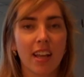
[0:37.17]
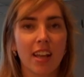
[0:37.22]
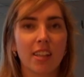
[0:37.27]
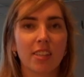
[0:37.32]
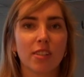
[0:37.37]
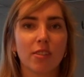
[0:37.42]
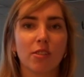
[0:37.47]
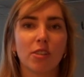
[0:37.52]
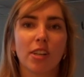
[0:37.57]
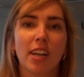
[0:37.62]

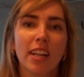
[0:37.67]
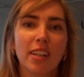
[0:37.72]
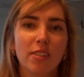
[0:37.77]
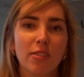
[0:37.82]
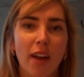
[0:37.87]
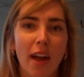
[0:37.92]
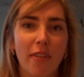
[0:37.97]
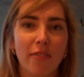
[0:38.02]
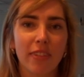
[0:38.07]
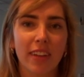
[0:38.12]
So child
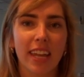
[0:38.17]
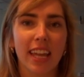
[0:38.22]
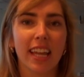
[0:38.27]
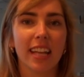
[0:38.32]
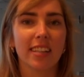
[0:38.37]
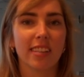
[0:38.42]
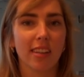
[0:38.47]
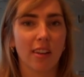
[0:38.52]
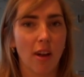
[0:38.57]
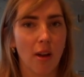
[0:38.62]
trafficking
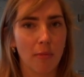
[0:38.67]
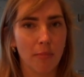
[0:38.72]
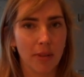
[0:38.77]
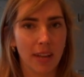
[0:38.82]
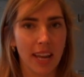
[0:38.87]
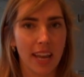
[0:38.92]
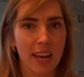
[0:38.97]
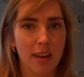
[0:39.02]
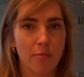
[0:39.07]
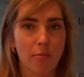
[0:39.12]
is a
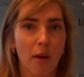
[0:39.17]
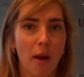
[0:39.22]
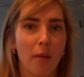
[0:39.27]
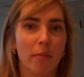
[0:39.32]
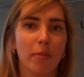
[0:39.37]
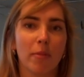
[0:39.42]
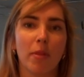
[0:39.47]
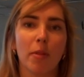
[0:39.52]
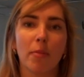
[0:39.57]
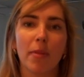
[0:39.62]
complicated
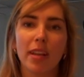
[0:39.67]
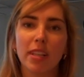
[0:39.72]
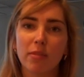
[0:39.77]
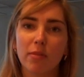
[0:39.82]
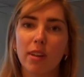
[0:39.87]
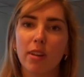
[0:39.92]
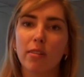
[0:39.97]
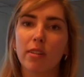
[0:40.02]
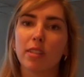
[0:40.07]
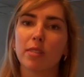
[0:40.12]
problem. The best
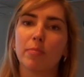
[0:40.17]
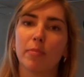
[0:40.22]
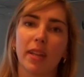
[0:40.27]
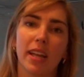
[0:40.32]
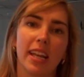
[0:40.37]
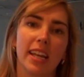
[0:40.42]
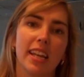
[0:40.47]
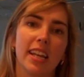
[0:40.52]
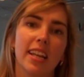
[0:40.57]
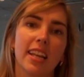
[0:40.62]
way to
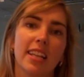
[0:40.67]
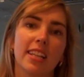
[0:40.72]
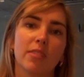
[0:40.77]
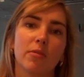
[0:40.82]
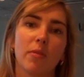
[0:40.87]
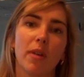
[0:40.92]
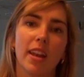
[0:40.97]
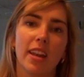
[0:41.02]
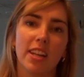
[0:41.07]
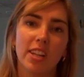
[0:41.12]
explain it is
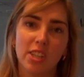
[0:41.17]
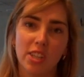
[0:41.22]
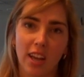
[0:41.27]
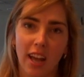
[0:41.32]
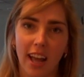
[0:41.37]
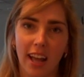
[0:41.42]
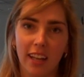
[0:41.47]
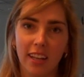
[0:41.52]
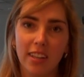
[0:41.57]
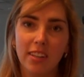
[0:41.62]
when a
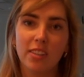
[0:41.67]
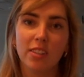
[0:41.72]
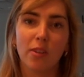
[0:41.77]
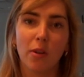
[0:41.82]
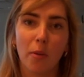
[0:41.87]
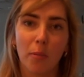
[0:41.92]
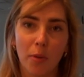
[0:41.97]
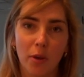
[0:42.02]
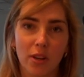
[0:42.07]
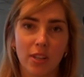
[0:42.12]
child,
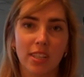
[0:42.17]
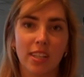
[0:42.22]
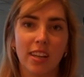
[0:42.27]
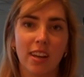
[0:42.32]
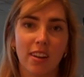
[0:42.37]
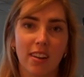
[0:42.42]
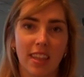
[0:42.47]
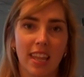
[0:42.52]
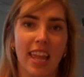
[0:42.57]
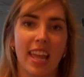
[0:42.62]
so a person
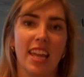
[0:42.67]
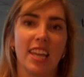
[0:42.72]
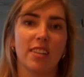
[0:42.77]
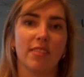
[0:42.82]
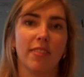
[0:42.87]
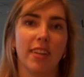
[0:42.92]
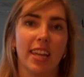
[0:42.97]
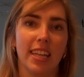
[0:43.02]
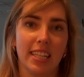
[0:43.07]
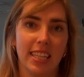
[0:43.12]
under the age
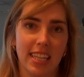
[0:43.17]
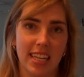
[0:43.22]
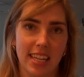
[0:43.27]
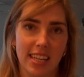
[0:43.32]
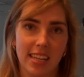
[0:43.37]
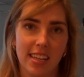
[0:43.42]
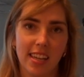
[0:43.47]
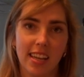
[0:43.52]
of 18,